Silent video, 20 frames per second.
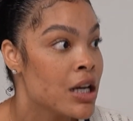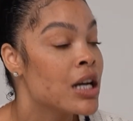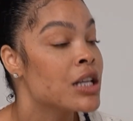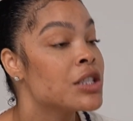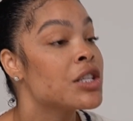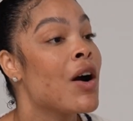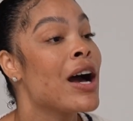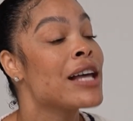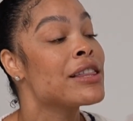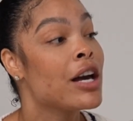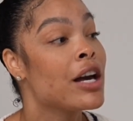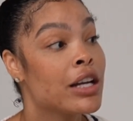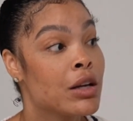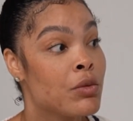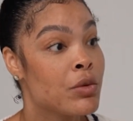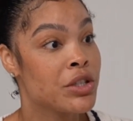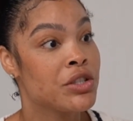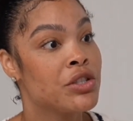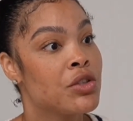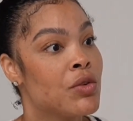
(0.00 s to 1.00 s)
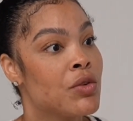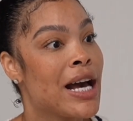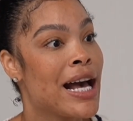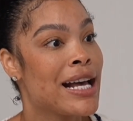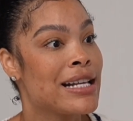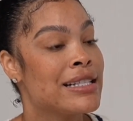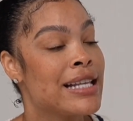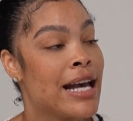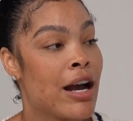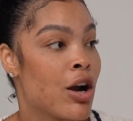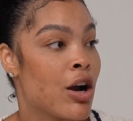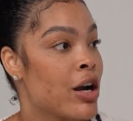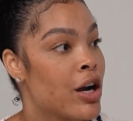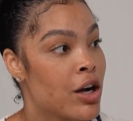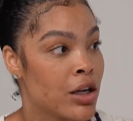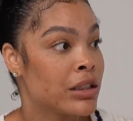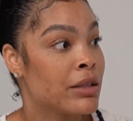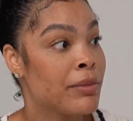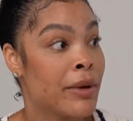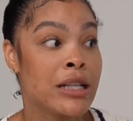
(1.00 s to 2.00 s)
So I thought it was you guys that aren't
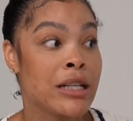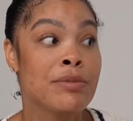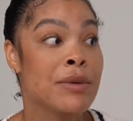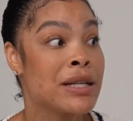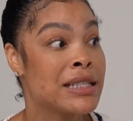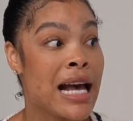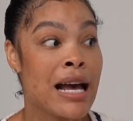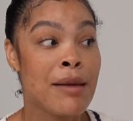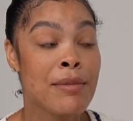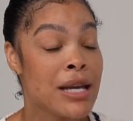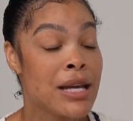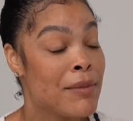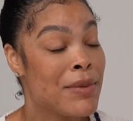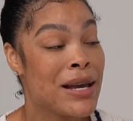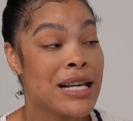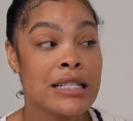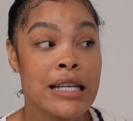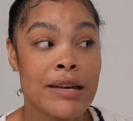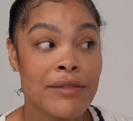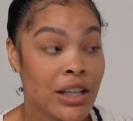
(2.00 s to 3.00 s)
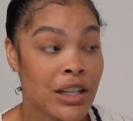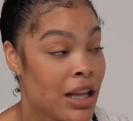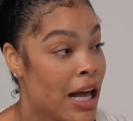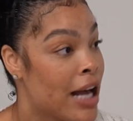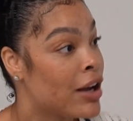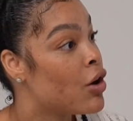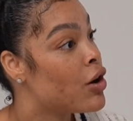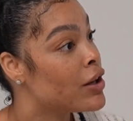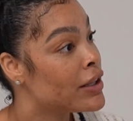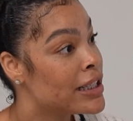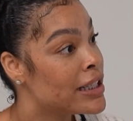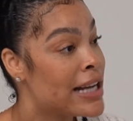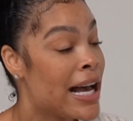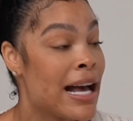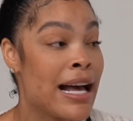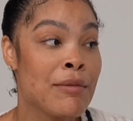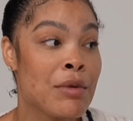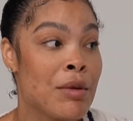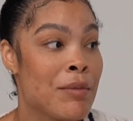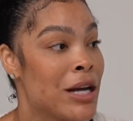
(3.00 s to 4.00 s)
early birds because I be up at 7 o'clock on the
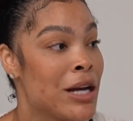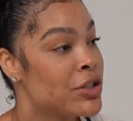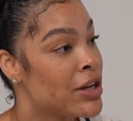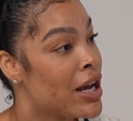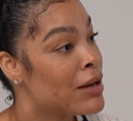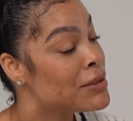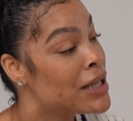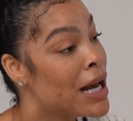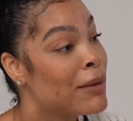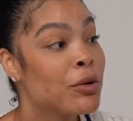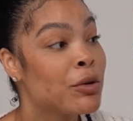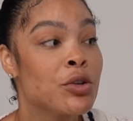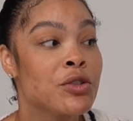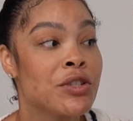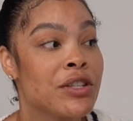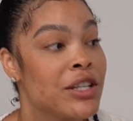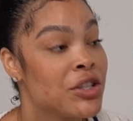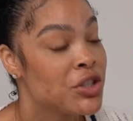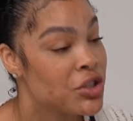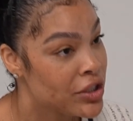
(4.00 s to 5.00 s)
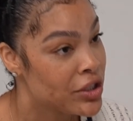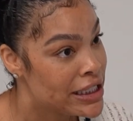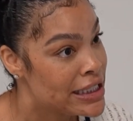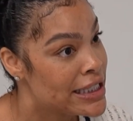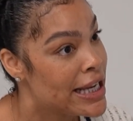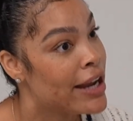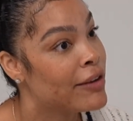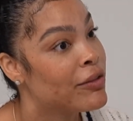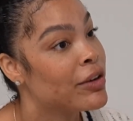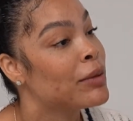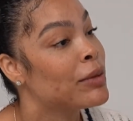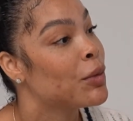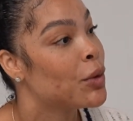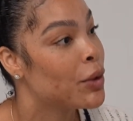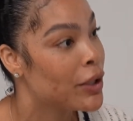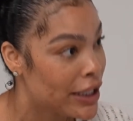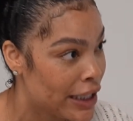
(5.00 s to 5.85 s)
dot on my drop top cruising the streets every morning.